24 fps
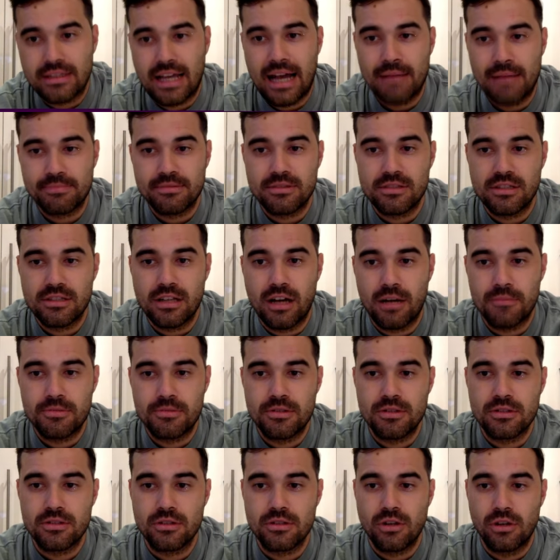captaincy
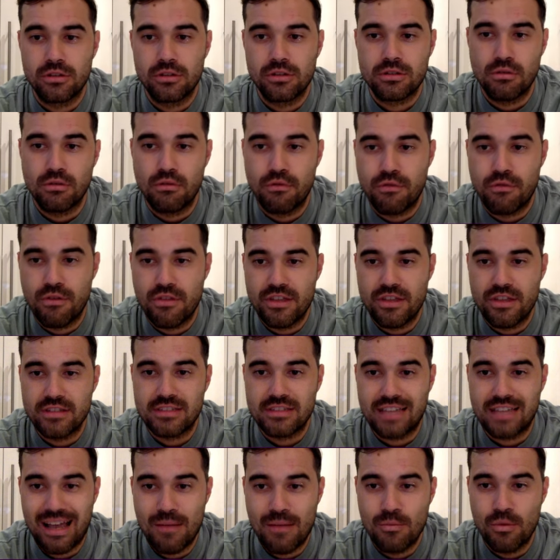options also for this
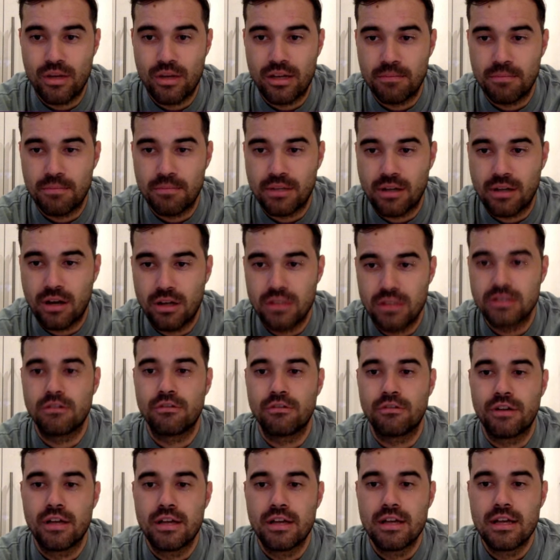game week because
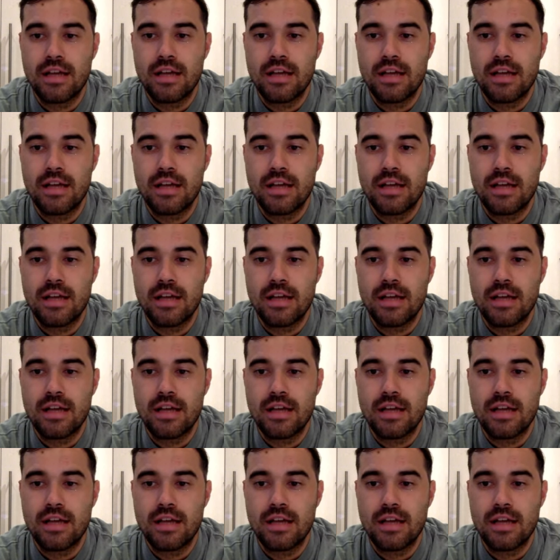of